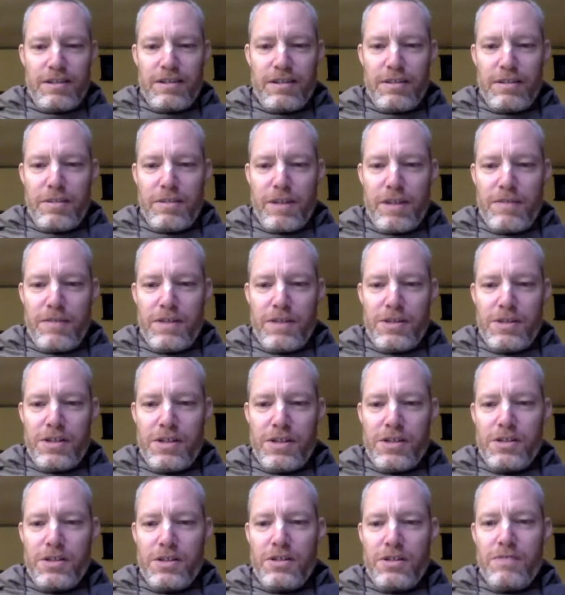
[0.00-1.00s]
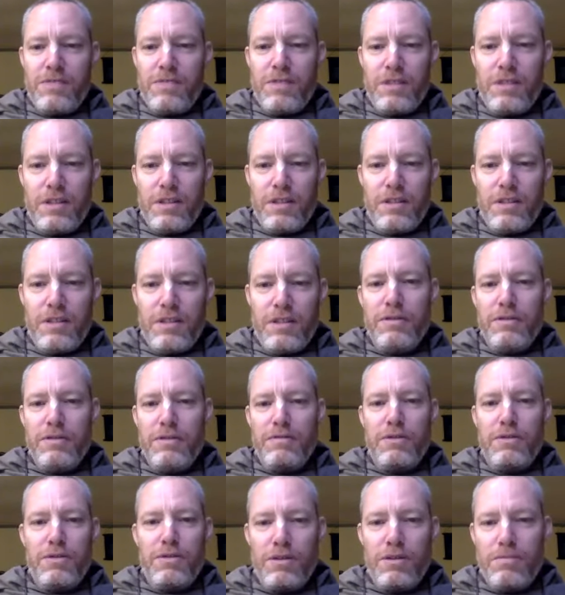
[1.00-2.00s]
a manifestation of the love of her